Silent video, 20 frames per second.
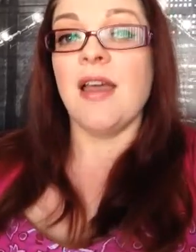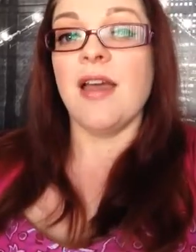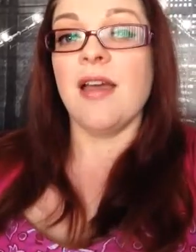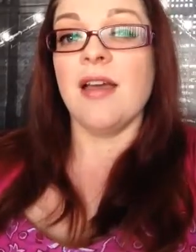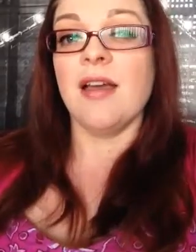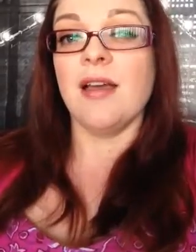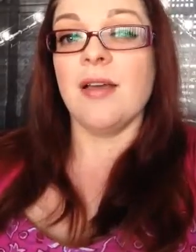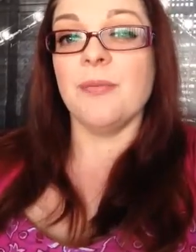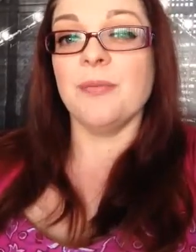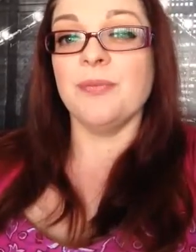
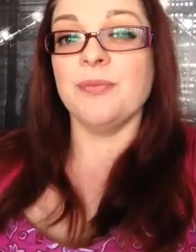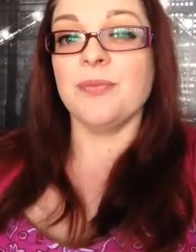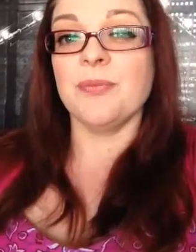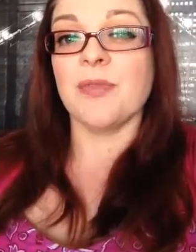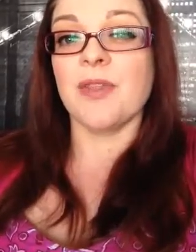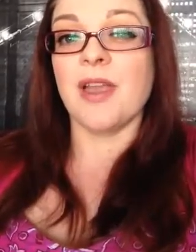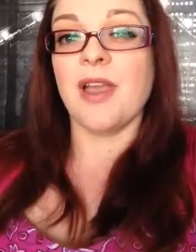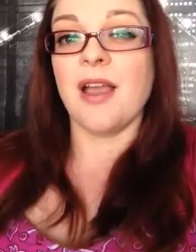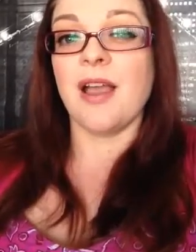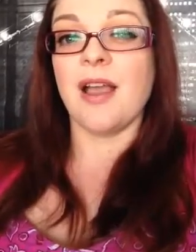
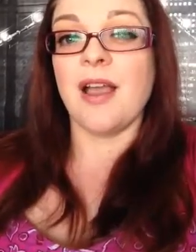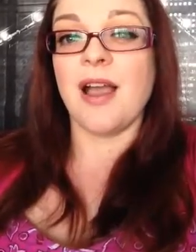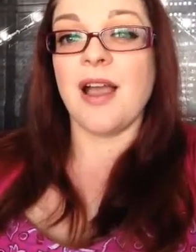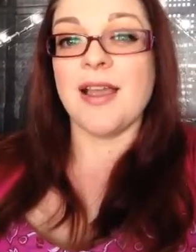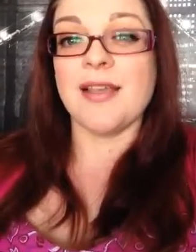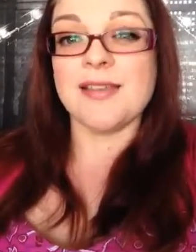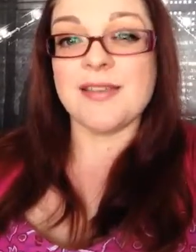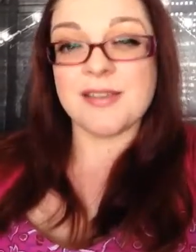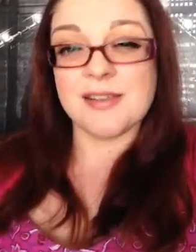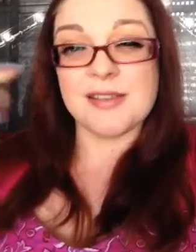
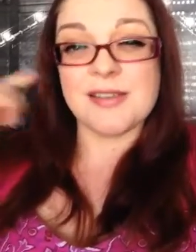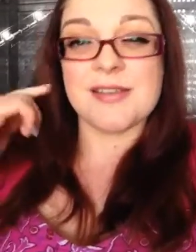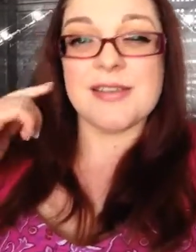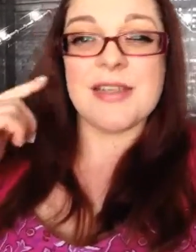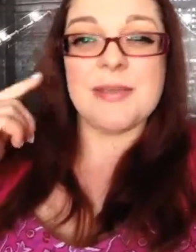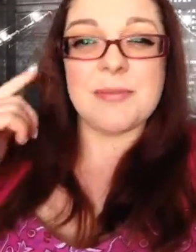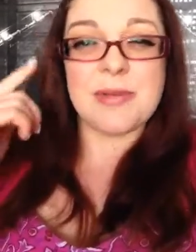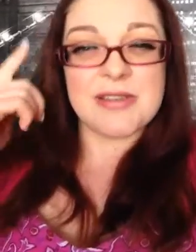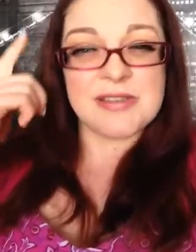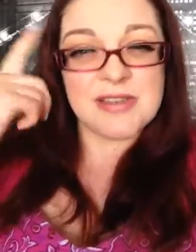I still
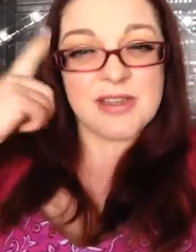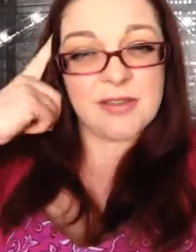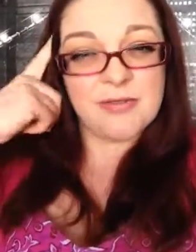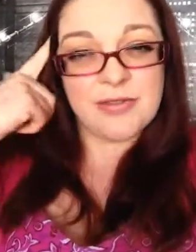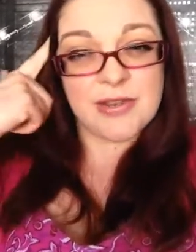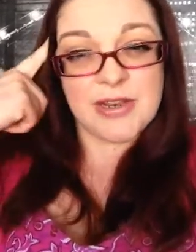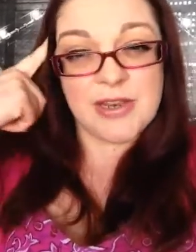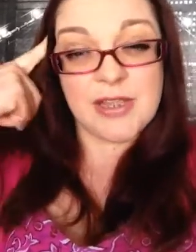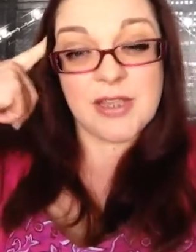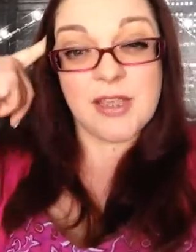see
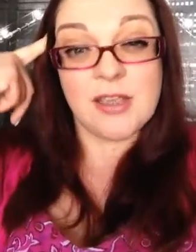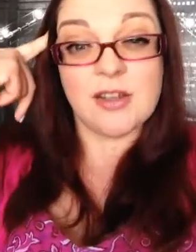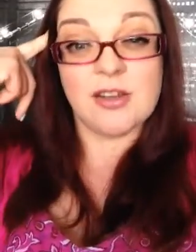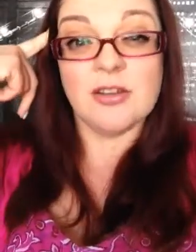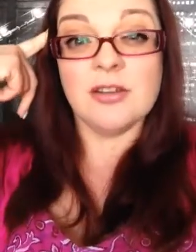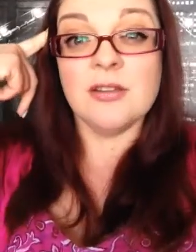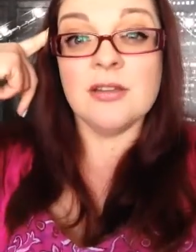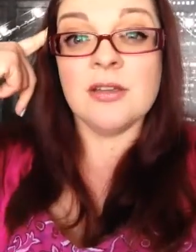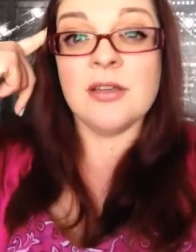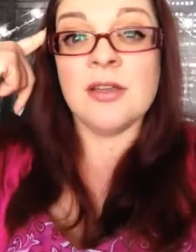myself in
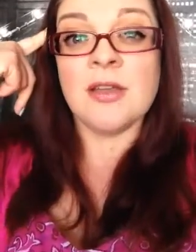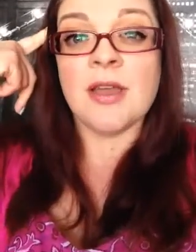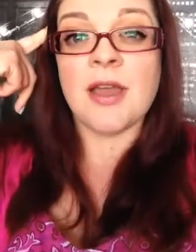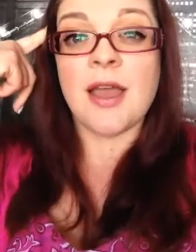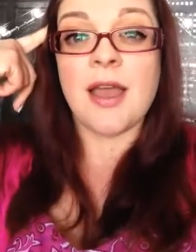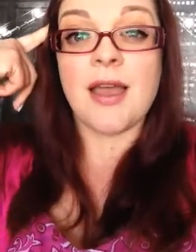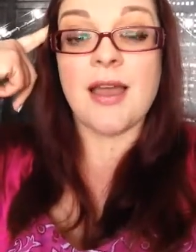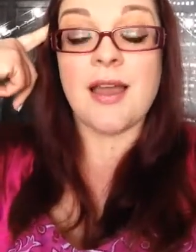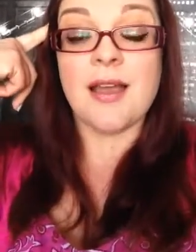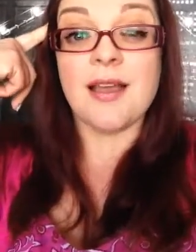here
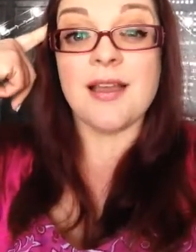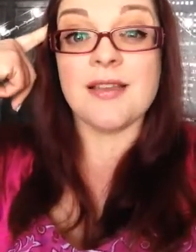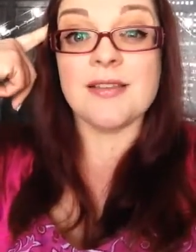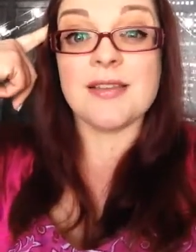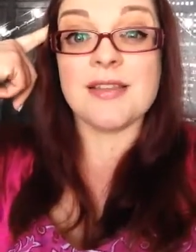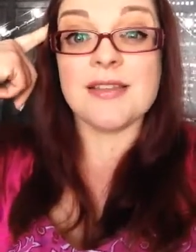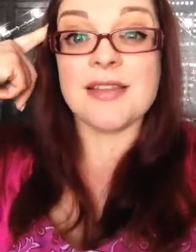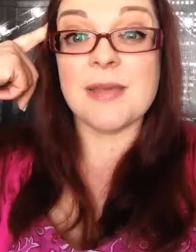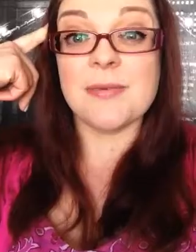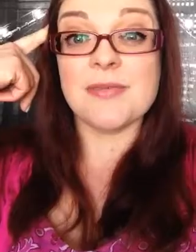
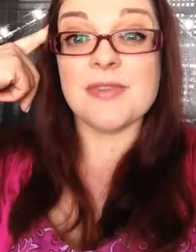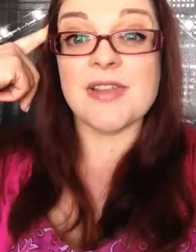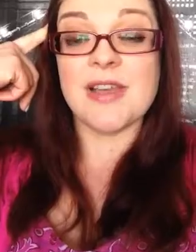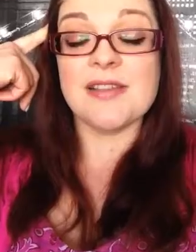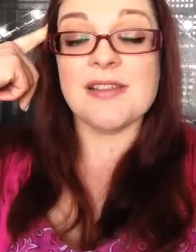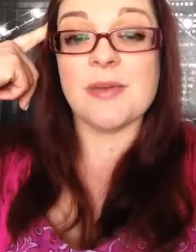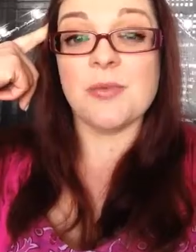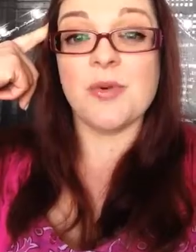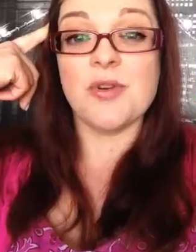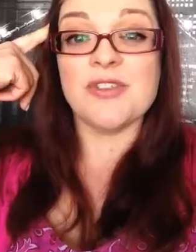as the same
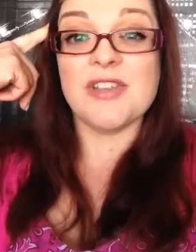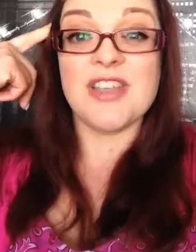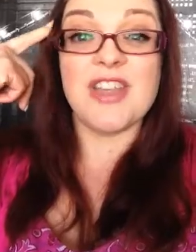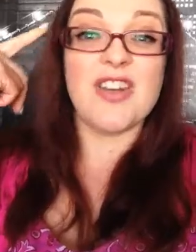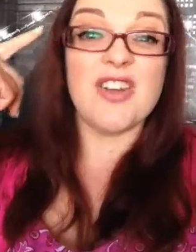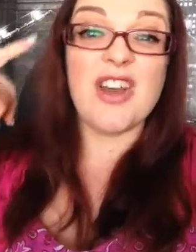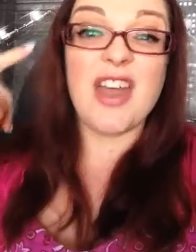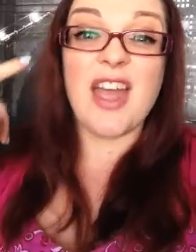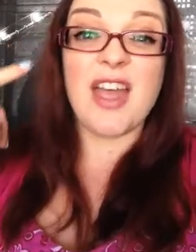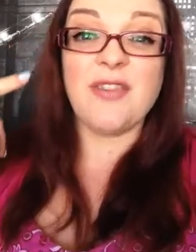size I was a
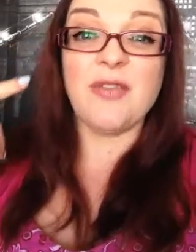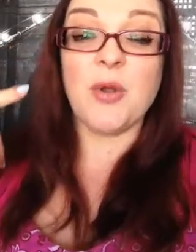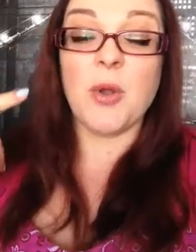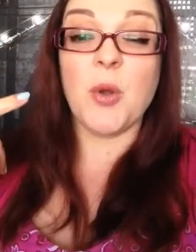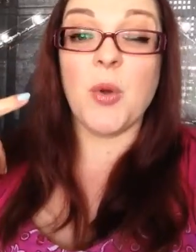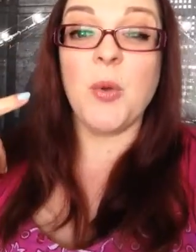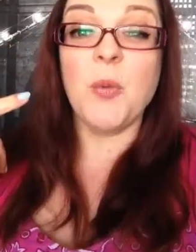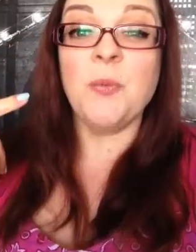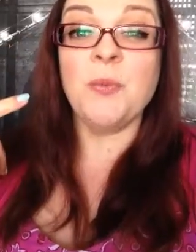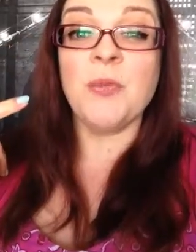year and a half
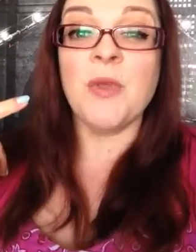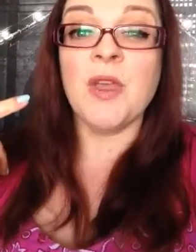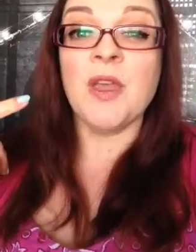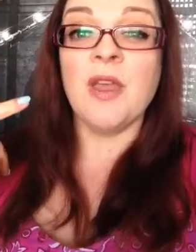ago.